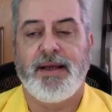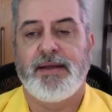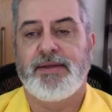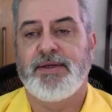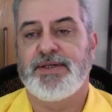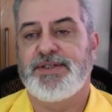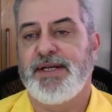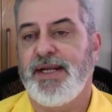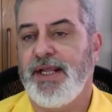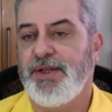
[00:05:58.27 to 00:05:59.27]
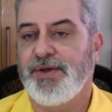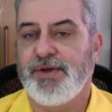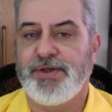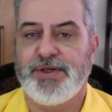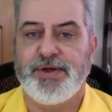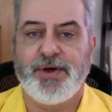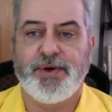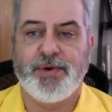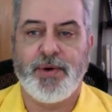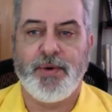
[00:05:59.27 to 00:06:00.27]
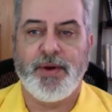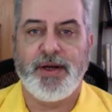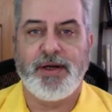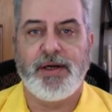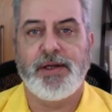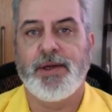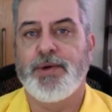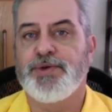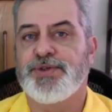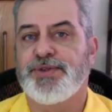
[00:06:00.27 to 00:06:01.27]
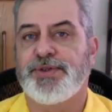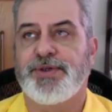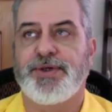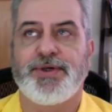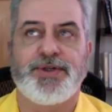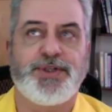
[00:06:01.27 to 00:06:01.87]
Does the need to continue growing closer